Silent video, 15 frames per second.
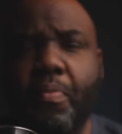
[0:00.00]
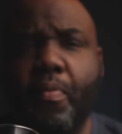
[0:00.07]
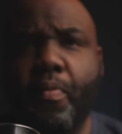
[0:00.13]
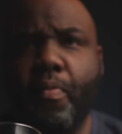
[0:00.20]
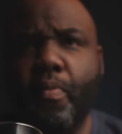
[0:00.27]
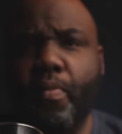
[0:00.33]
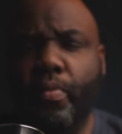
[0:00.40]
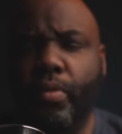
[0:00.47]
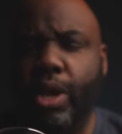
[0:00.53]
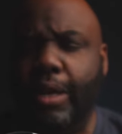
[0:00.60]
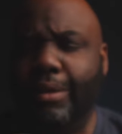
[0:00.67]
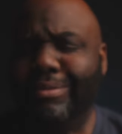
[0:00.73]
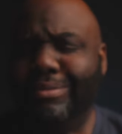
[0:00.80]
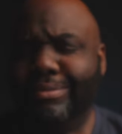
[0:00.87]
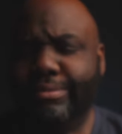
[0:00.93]
Mm.
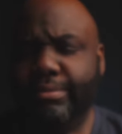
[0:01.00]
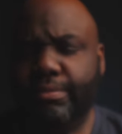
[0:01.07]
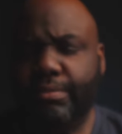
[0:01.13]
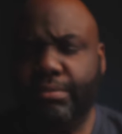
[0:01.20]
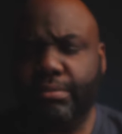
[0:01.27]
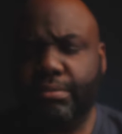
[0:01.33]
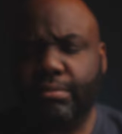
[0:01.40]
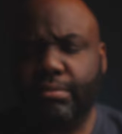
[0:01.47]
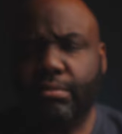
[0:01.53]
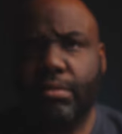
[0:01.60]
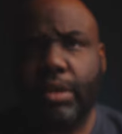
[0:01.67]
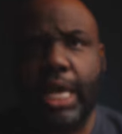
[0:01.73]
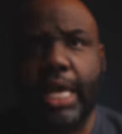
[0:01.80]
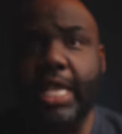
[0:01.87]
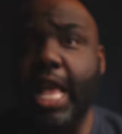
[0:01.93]

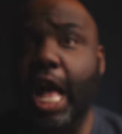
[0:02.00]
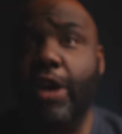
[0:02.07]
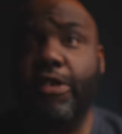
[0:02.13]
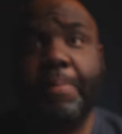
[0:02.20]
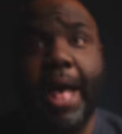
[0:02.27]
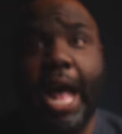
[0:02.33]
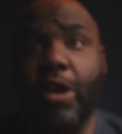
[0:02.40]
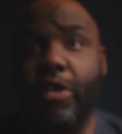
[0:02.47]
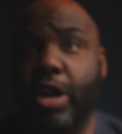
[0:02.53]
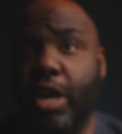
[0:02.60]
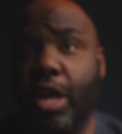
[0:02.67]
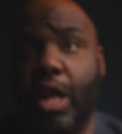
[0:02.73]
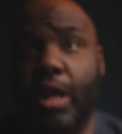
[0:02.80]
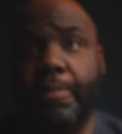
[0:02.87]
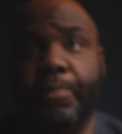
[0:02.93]
Not overpowering at
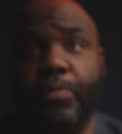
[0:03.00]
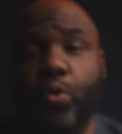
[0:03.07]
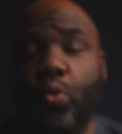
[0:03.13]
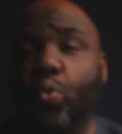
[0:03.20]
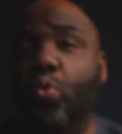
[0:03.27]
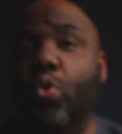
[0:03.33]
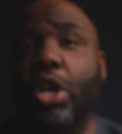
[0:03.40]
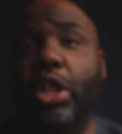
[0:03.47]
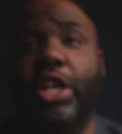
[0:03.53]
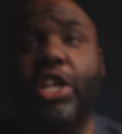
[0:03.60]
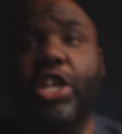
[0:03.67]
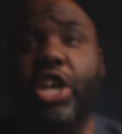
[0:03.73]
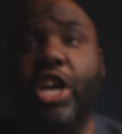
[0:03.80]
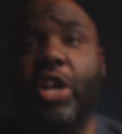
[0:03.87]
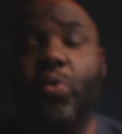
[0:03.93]
all. Really
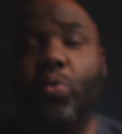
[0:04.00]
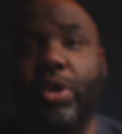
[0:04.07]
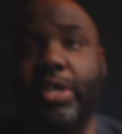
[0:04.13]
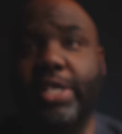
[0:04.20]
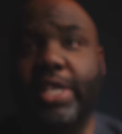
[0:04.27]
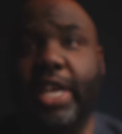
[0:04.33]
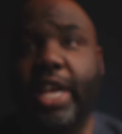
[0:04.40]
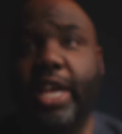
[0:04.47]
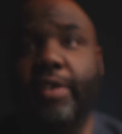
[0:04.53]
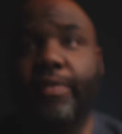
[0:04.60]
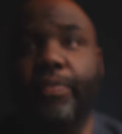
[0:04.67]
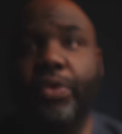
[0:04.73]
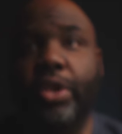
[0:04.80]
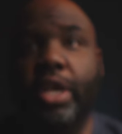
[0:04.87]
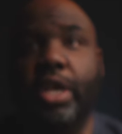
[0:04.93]
good whiskey.
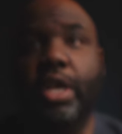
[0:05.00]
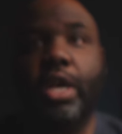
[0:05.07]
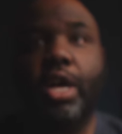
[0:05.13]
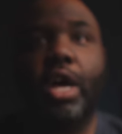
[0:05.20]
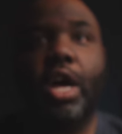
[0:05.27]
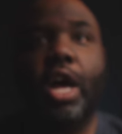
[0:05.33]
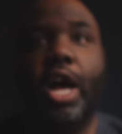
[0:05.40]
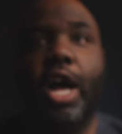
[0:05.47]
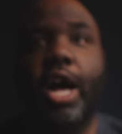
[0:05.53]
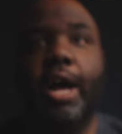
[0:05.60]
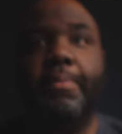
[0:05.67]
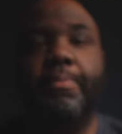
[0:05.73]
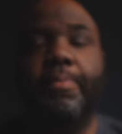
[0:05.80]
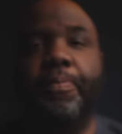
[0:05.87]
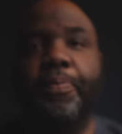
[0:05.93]

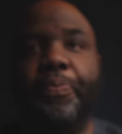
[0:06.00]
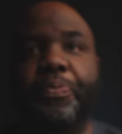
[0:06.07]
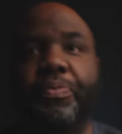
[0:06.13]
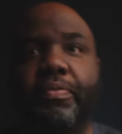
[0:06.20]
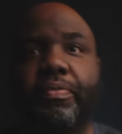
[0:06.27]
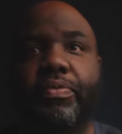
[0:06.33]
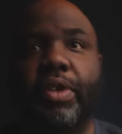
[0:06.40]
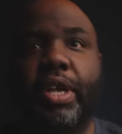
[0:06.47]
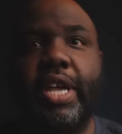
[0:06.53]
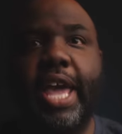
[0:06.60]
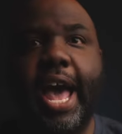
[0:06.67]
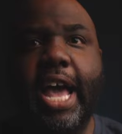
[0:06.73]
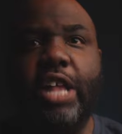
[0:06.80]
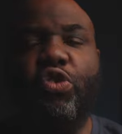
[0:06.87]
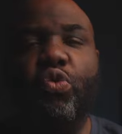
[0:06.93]
Um,
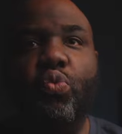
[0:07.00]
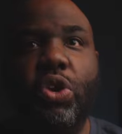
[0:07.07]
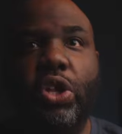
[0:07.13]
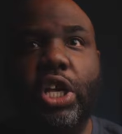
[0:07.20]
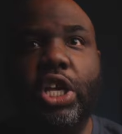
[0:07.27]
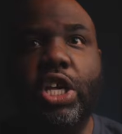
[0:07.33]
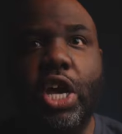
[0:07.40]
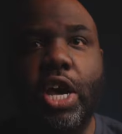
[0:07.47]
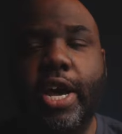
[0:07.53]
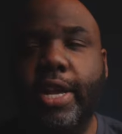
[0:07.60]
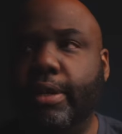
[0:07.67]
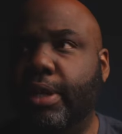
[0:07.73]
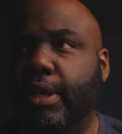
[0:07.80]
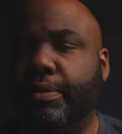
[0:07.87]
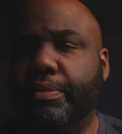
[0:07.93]
yeah, it's really
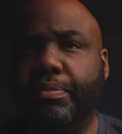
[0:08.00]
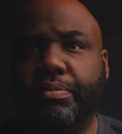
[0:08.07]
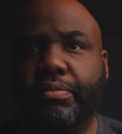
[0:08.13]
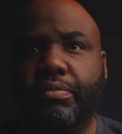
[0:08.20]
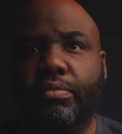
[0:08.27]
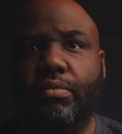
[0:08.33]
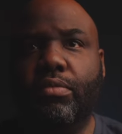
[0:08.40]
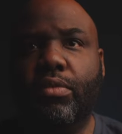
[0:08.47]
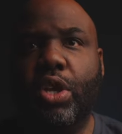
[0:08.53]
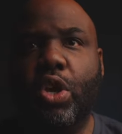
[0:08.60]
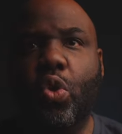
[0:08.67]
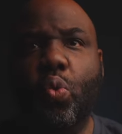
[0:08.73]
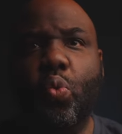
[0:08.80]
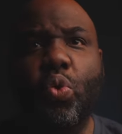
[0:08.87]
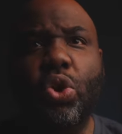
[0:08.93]
good,
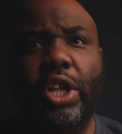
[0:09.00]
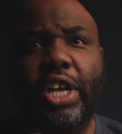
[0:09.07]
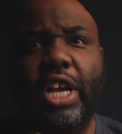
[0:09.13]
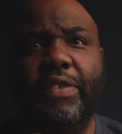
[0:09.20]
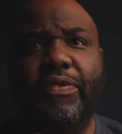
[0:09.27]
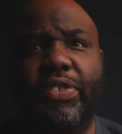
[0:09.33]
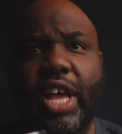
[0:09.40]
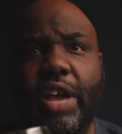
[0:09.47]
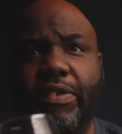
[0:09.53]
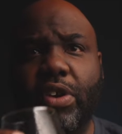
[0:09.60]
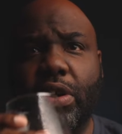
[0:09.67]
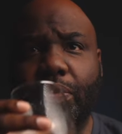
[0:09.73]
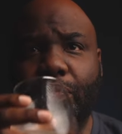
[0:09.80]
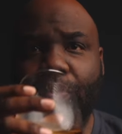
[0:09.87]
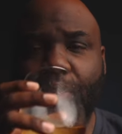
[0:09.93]
really good
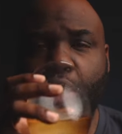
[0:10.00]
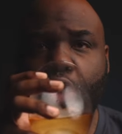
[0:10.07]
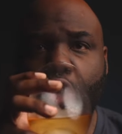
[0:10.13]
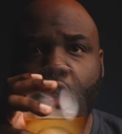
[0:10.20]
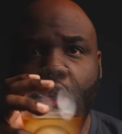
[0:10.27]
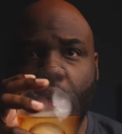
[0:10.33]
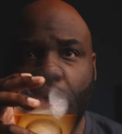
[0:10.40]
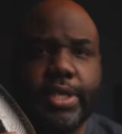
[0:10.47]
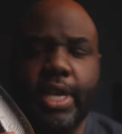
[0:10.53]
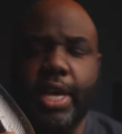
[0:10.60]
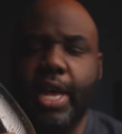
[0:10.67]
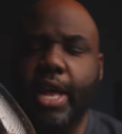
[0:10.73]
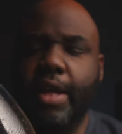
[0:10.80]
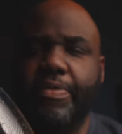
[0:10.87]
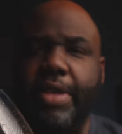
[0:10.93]
flavor.
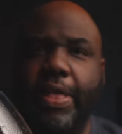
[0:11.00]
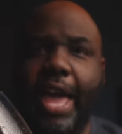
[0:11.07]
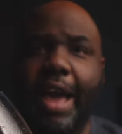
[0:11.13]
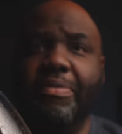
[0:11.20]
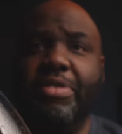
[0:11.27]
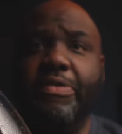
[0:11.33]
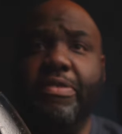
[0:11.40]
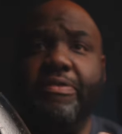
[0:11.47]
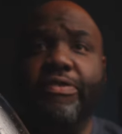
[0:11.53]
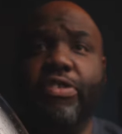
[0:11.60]
Now they have different